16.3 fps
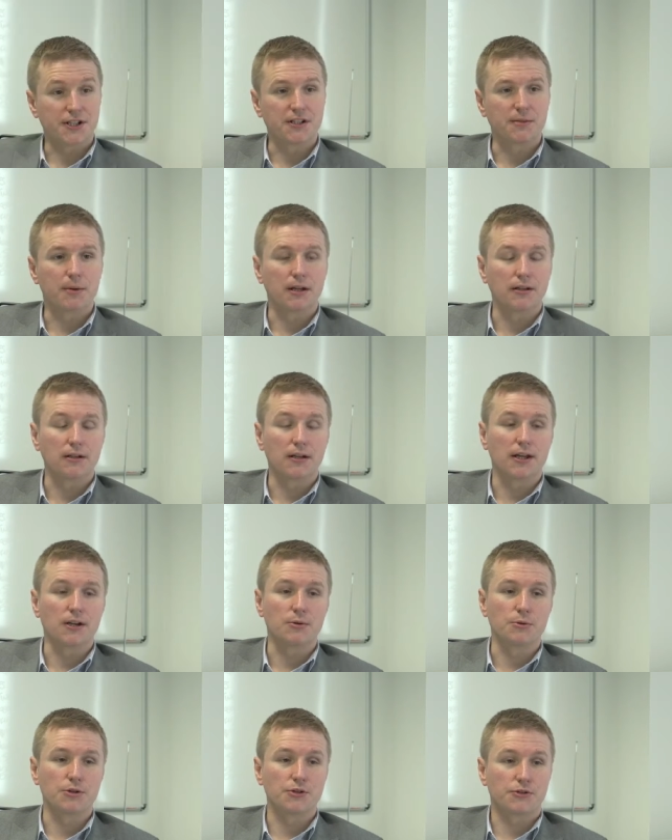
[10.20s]
independently
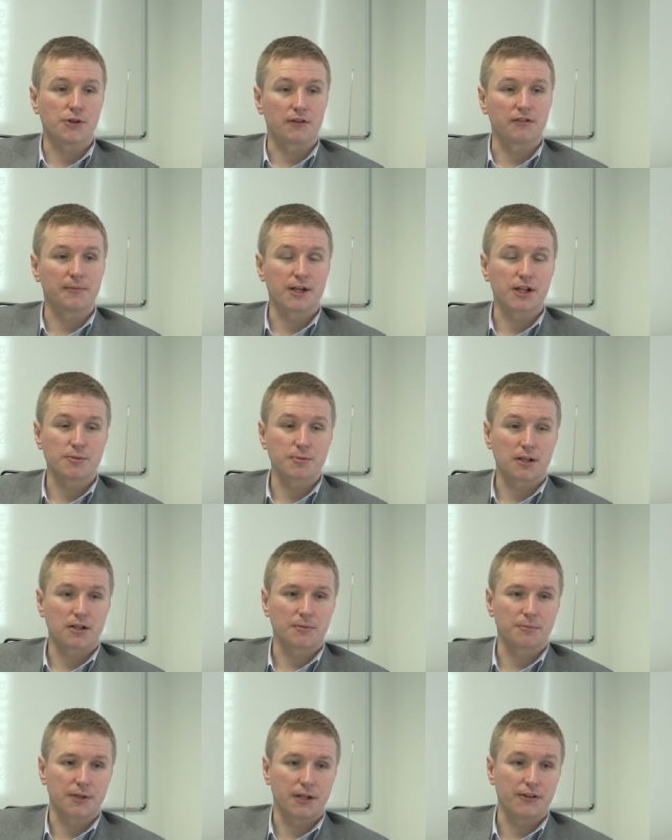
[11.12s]
owned travel management
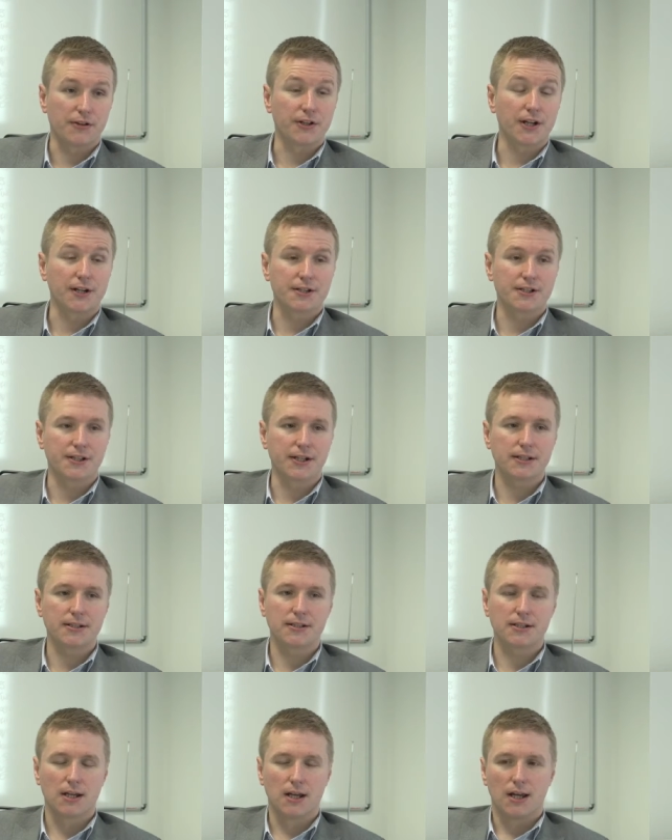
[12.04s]
company in the United
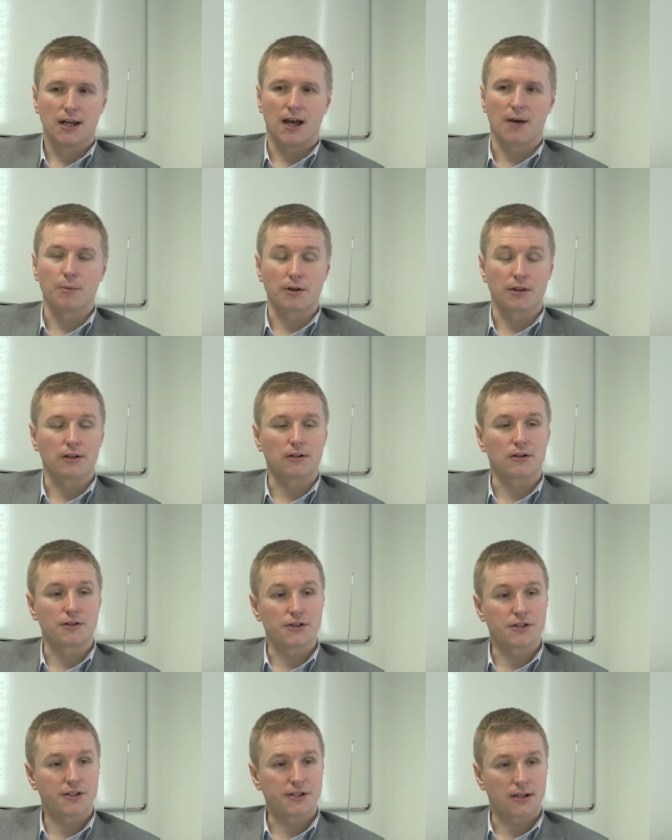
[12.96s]
States and one of the
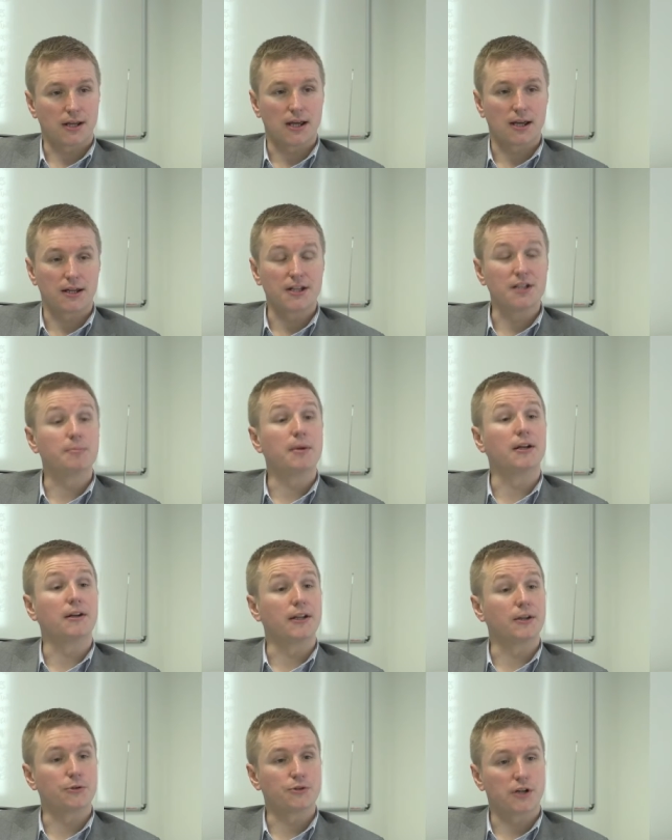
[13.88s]
largest
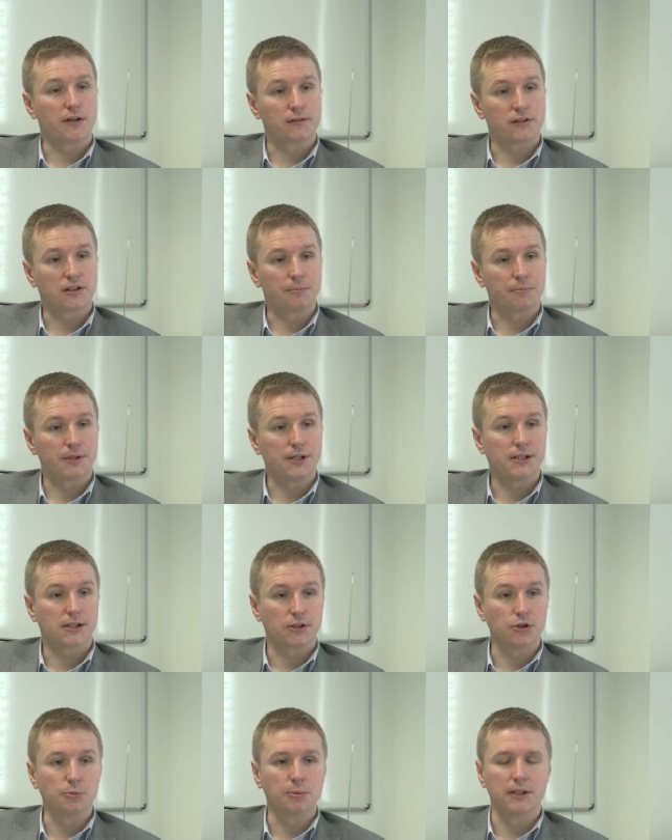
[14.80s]
independently owned travel companies
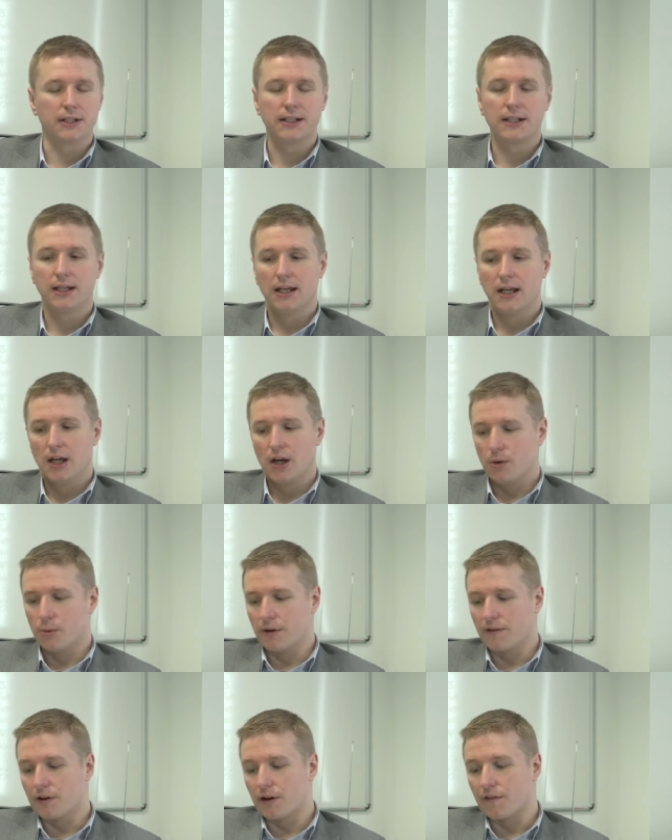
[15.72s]
globally.
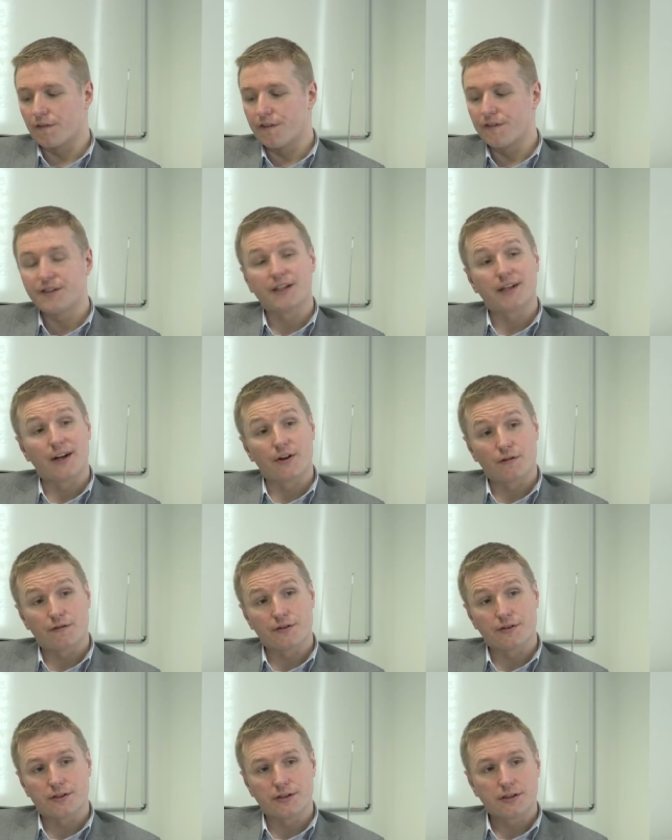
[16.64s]
We've got 59
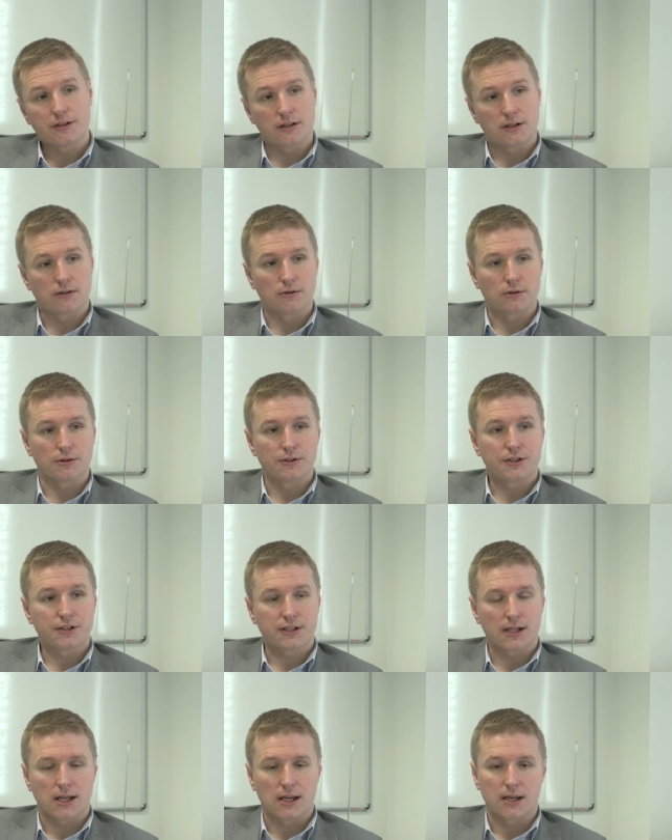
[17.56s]
offices
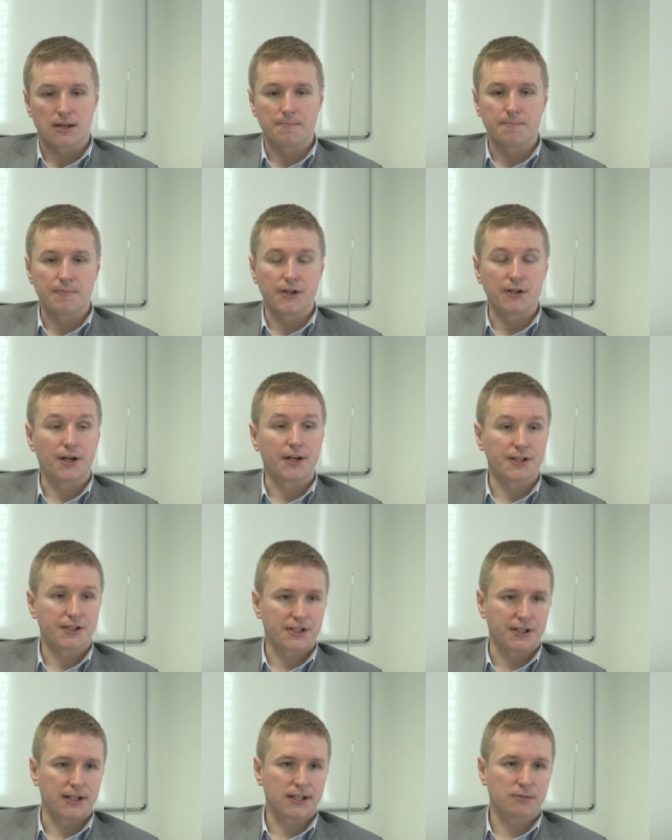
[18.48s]
across the United
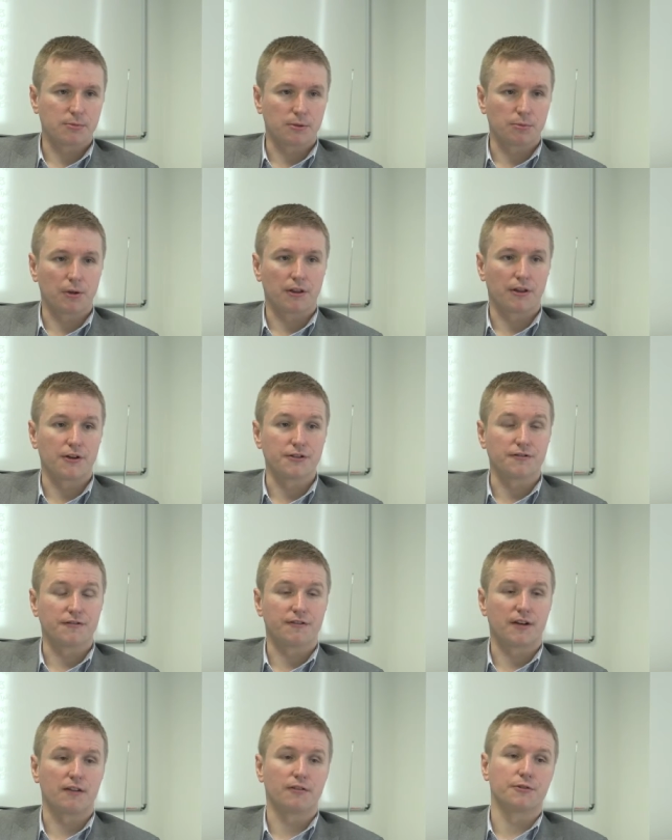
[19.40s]
States with
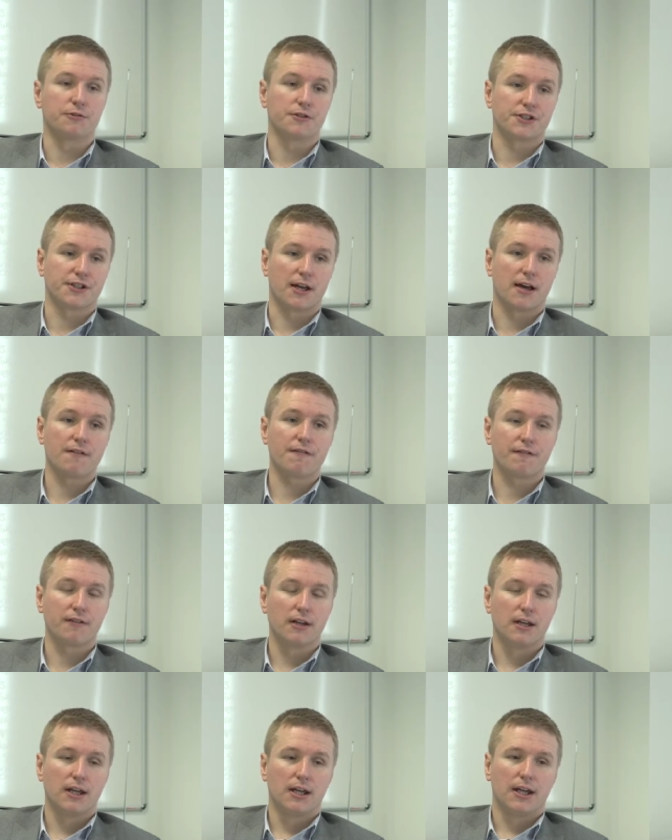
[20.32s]
1,500
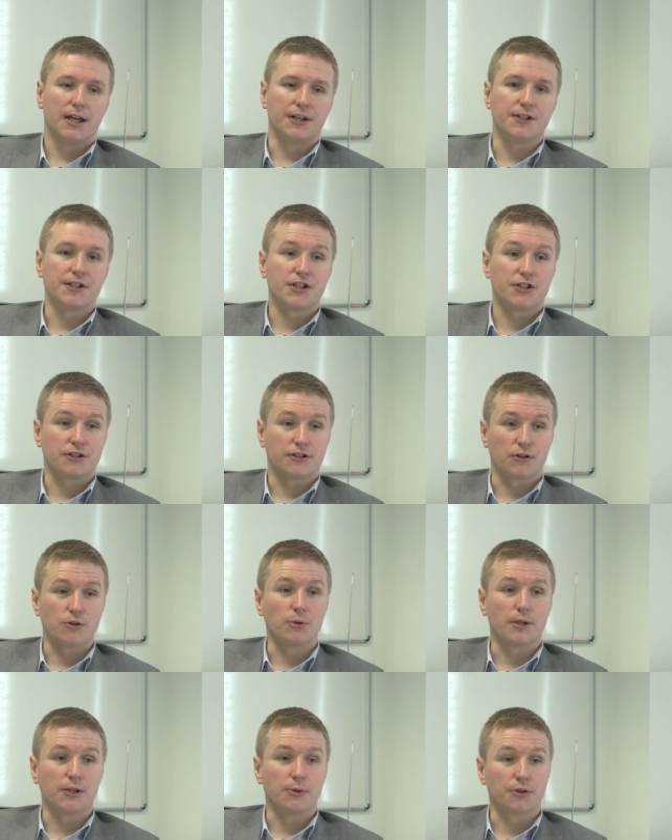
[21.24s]
staff, in addition to
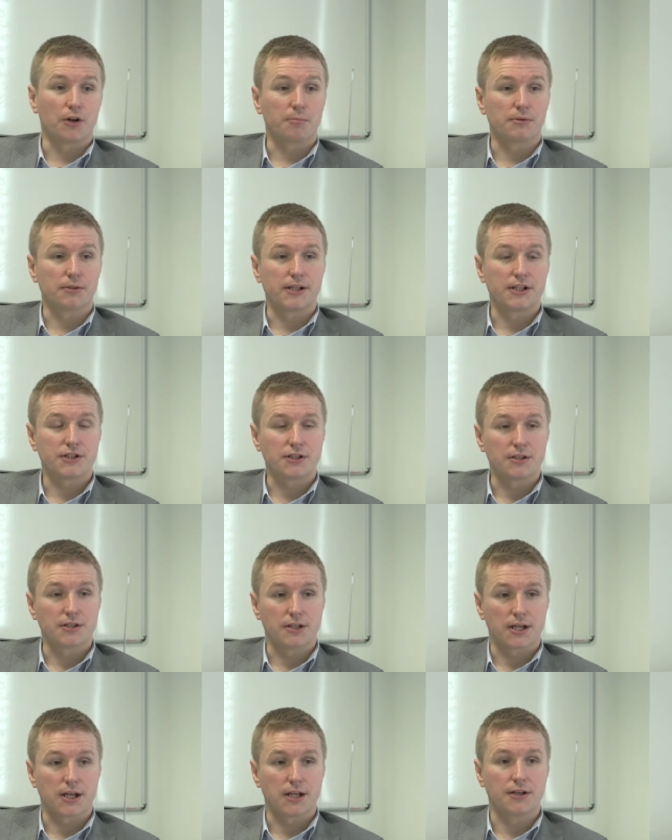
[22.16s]
wholly owned
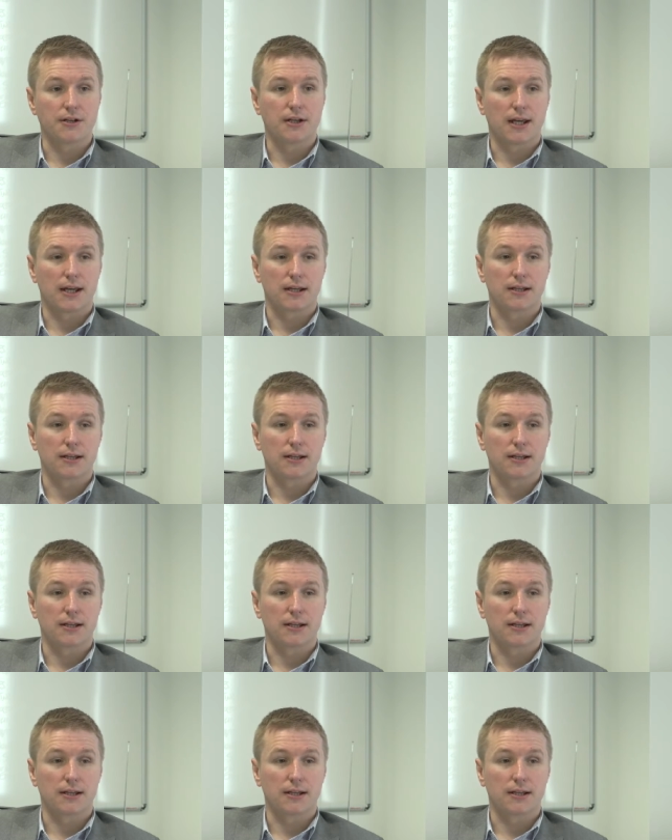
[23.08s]
operations in